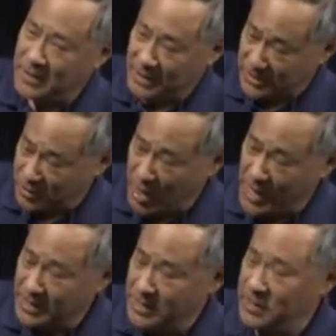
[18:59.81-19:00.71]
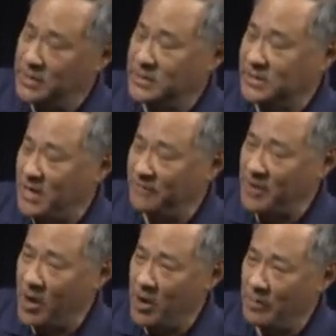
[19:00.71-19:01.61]
shot in his left
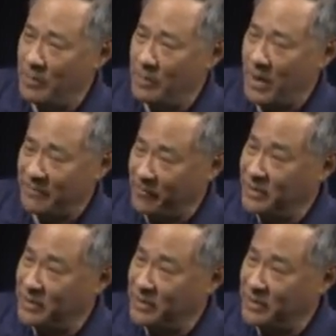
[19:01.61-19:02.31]
arm by friendly